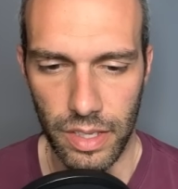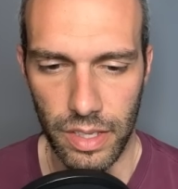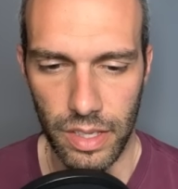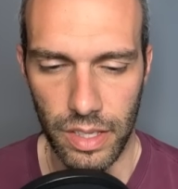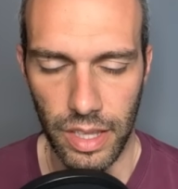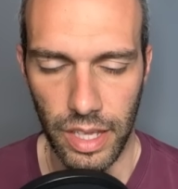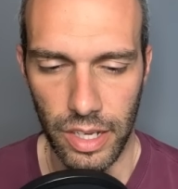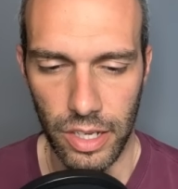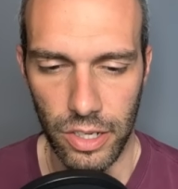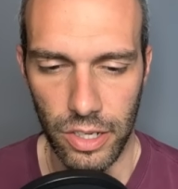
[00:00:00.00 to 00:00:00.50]

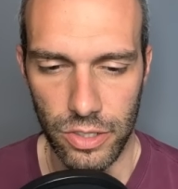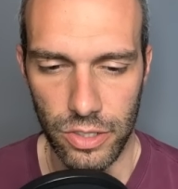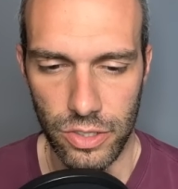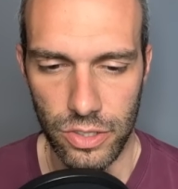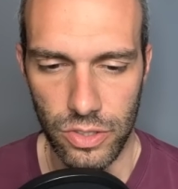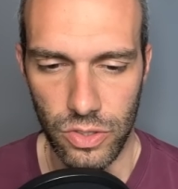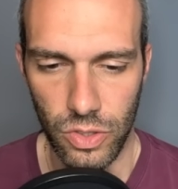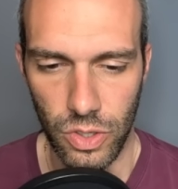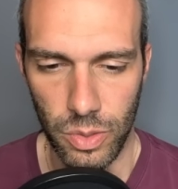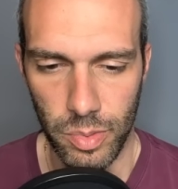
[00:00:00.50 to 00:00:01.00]
like your
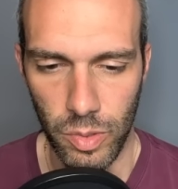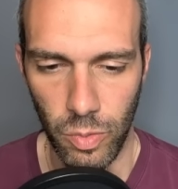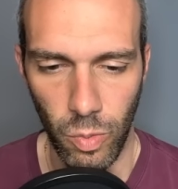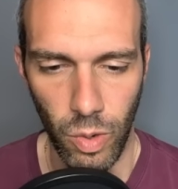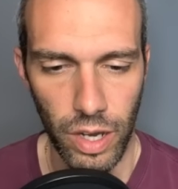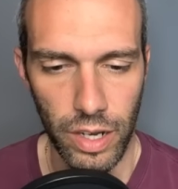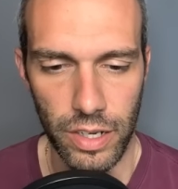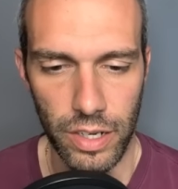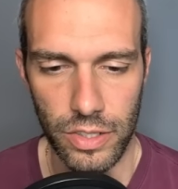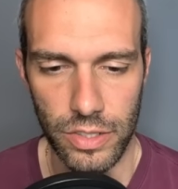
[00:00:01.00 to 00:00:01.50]
normal
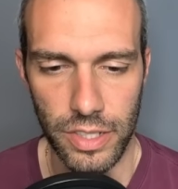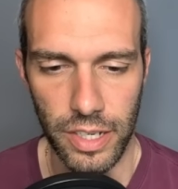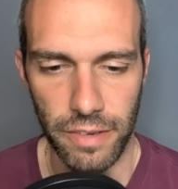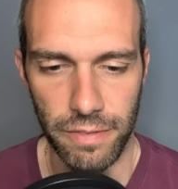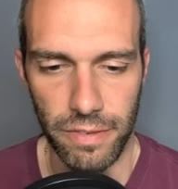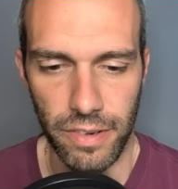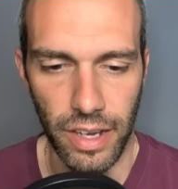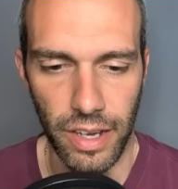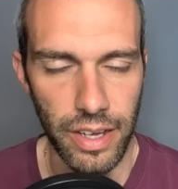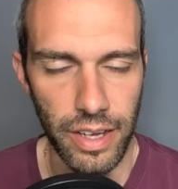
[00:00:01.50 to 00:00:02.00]
waters like
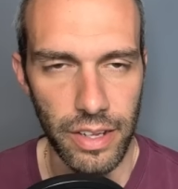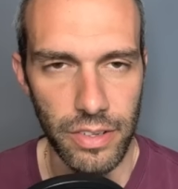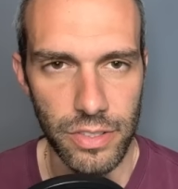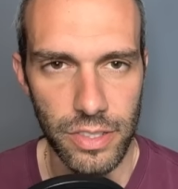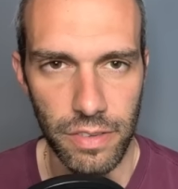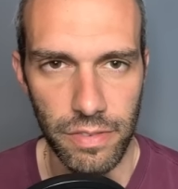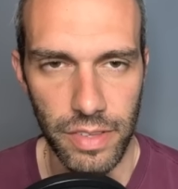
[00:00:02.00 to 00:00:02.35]
Feraligatr and stuff.